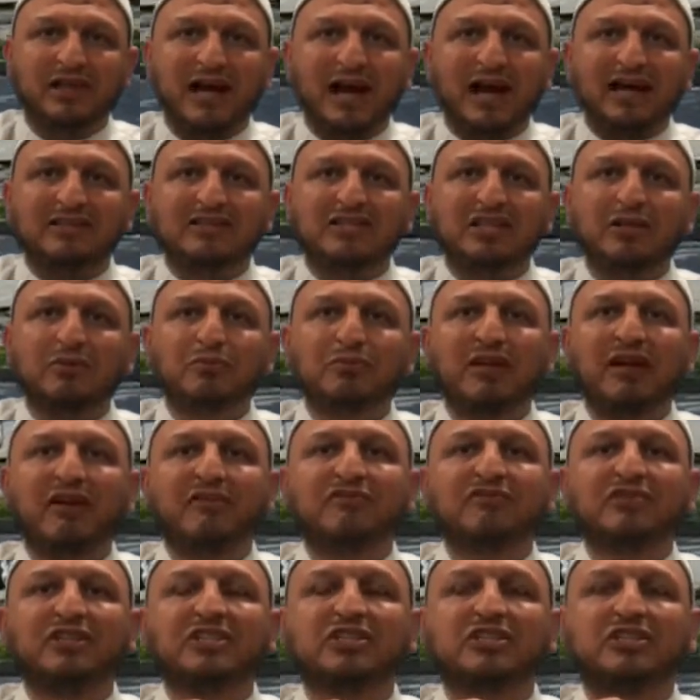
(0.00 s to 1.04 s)
until we
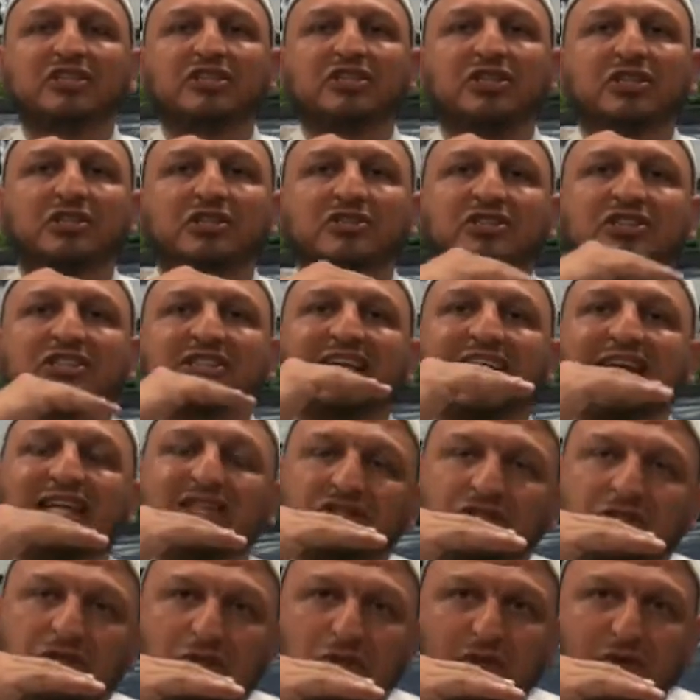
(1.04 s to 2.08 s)
have reached a certain
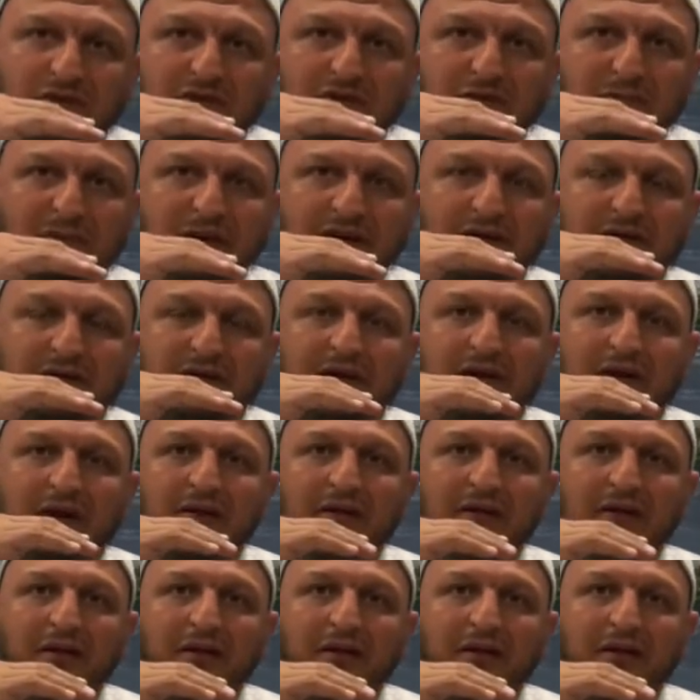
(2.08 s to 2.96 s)
stage in North America.